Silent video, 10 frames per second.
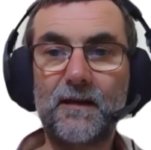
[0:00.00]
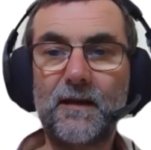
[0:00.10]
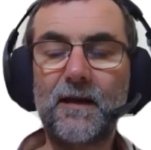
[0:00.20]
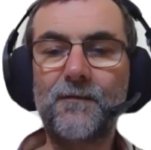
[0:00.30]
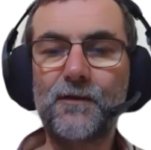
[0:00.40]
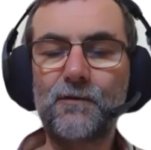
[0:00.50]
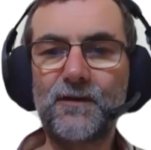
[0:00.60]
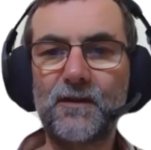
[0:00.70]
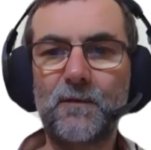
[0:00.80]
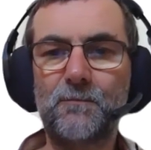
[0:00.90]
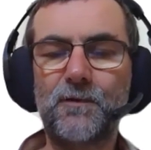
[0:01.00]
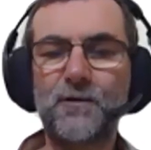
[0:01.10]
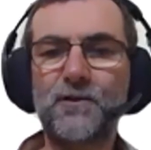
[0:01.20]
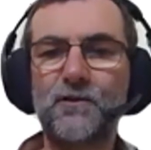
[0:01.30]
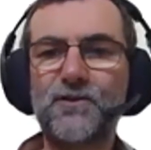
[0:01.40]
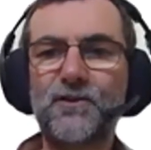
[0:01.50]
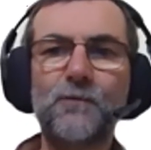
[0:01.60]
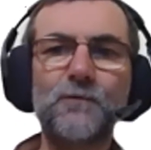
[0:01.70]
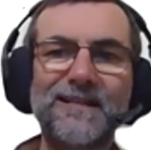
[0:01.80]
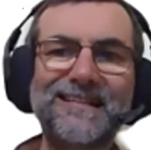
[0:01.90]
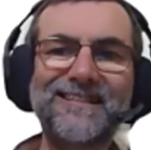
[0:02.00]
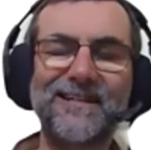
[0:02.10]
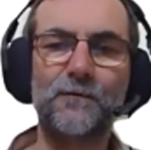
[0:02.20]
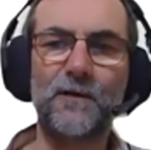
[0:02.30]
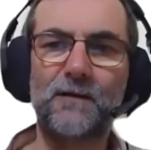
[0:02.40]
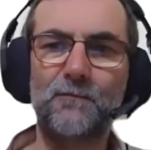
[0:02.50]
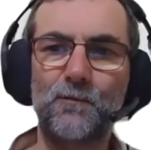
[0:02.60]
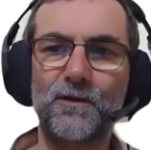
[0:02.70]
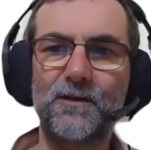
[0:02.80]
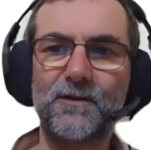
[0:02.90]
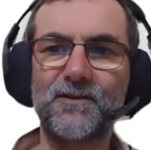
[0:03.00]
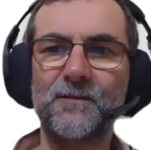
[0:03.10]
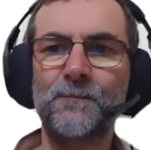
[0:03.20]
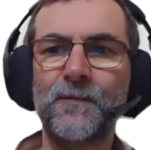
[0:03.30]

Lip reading: And the great thing about protocol is you don't need to know how it works.